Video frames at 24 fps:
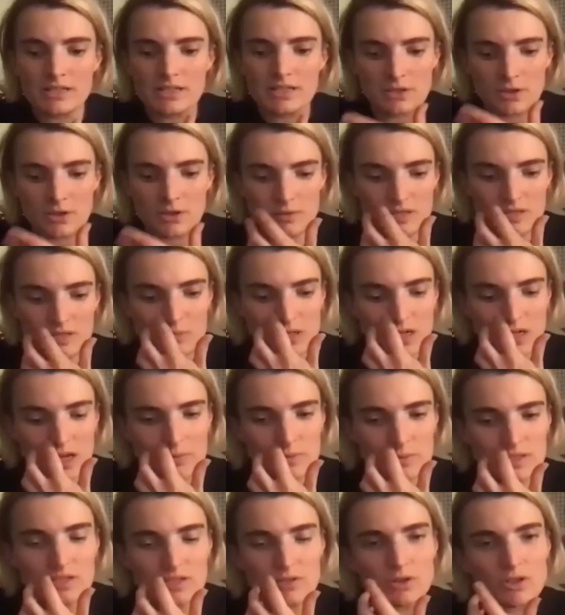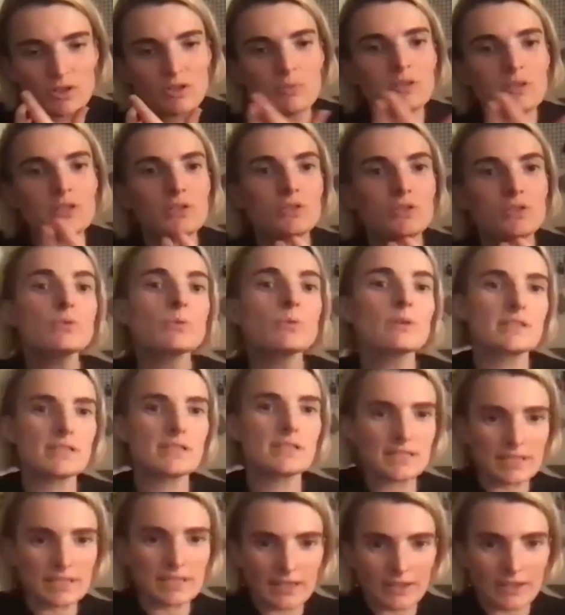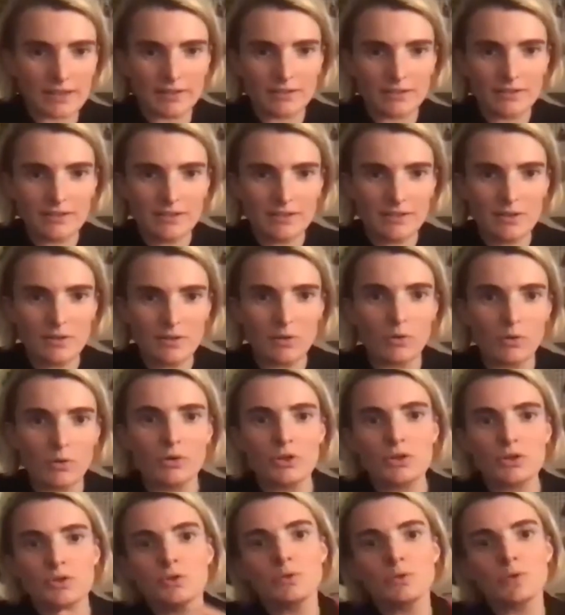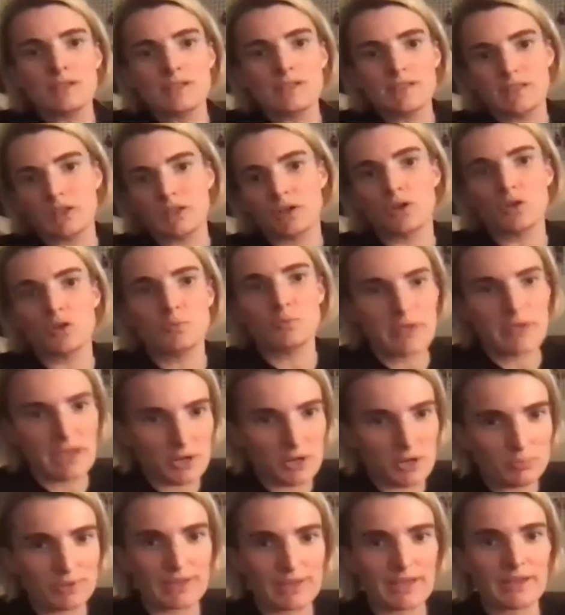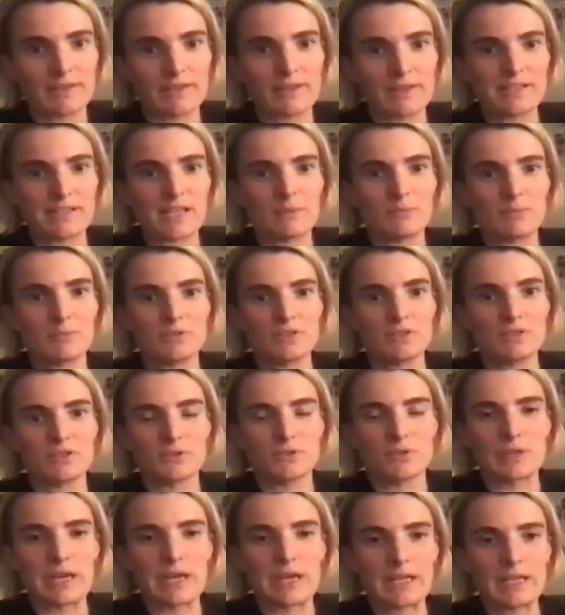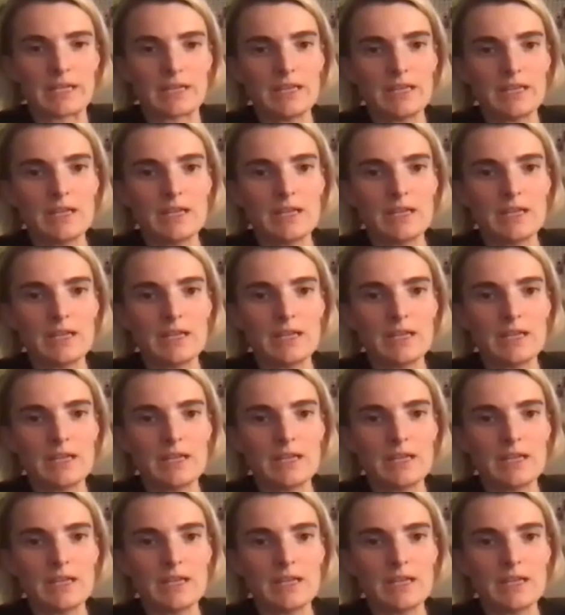you know, sometimes it's not going to be you as a singer or you as, you know, the piano player that's able to do that.